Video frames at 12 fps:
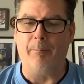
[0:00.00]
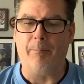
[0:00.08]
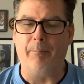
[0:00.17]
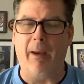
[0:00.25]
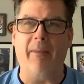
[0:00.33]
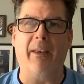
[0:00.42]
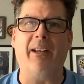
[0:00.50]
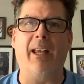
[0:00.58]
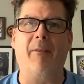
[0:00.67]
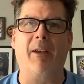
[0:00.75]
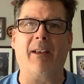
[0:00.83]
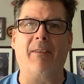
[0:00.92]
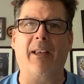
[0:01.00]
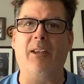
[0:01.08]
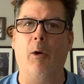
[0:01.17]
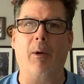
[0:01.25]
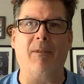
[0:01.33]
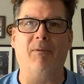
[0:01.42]
man, they could have eight. They could
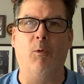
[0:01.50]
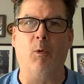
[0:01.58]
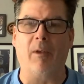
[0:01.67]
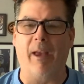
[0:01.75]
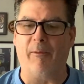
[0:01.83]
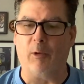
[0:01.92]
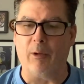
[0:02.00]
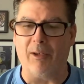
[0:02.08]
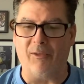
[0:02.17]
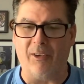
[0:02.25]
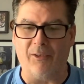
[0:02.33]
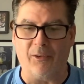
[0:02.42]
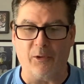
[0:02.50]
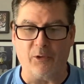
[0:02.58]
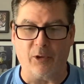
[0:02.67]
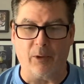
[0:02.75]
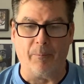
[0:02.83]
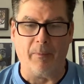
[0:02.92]
go 8-4 to have a great season this
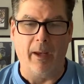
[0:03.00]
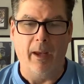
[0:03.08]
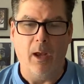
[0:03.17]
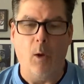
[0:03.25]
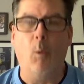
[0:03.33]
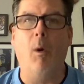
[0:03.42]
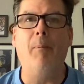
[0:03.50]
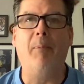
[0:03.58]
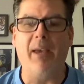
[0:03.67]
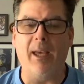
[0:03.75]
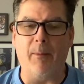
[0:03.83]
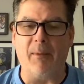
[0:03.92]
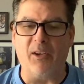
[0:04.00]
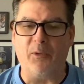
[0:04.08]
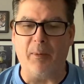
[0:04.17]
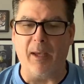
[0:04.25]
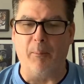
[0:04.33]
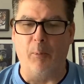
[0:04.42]
year. 1 p.m.
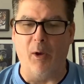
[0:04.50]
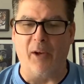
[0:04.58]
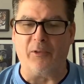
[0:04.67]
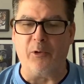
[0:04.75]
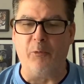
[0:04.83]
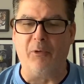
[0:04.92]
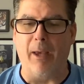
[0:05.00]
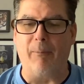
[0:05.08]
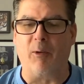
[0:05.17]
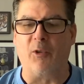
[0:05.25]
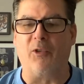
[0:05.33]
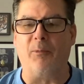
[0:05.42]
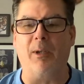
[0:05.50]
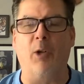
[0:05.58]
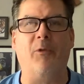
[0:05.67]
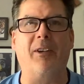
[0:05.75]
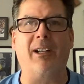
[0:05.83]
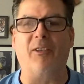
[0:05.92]
ESPN Plus. UTEP versus Middle
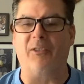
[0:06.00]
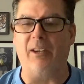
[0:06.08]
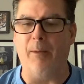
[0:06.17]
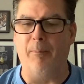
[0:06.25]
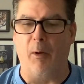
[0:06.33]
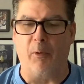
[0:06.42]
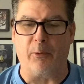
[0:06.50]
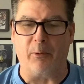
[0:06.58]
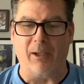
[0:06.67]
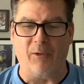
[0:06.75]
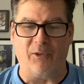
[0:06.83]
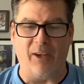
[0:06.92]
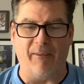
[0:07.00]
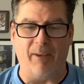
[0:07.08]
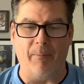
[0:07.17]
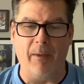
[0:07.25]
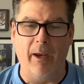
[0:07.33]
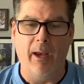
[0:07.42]
Tennessee. Both
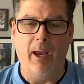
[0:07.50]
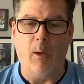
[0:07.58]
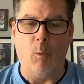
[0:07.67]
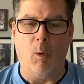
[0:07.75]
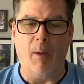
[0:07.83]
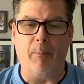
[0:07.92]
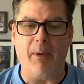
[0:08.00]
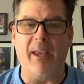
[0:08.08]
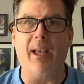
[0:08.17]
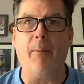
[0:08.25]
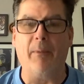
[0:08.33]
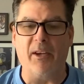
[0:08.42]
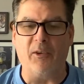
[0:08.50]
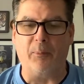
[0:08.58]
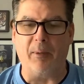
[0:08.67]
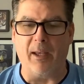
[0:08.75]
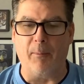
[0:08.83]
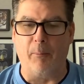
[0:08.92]
3-7. 1 p.m.
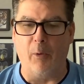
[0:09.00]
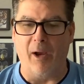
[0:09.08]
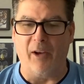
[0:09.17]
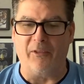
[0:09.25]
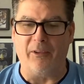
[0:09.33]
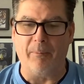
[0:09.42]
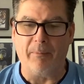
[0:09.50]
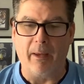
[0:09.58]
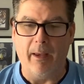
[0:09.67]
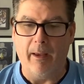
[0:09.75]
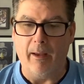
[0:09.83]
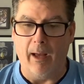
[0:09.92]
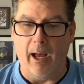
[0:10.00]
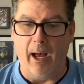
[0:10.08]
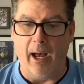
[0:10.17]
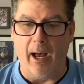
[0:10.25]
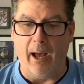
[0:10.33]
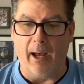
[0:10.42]
ESPN Plus.
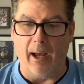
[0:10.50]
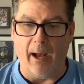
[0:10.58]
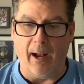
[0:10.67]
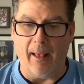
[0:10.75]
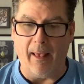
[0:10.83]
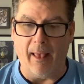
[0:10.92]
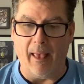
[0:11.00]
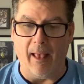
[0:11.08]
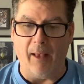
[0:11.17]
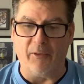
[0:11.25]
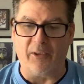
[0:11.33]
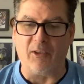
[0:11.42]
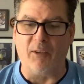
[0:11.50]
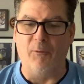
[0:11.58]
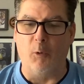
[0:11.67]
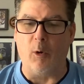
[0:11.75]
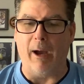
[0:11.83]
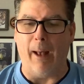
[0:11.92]

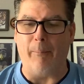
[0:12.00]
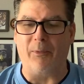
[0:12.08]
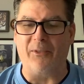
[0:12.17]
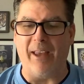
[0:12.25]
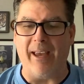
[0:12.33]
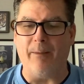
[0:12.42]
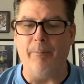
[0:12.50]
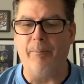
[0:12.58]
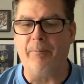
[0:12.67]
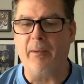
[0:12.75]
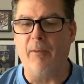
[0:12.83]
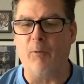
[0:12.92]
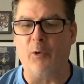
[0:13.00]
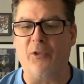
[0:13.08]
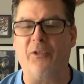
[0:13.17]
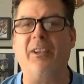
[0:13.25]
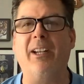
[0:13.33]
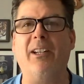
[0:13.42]
6-4 App State
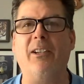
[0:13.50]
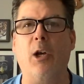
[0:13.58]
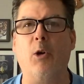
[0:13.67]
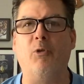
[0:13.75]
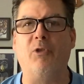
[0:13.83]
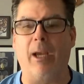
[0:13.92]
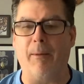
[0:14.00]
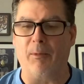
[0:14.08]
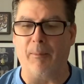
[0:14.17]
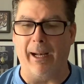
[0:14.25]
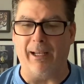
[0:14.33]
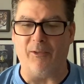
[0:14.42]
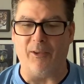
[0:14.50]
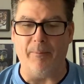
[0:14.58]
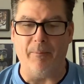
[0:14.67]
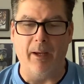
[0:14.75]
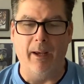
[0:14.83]
versus 10-0 James Madison.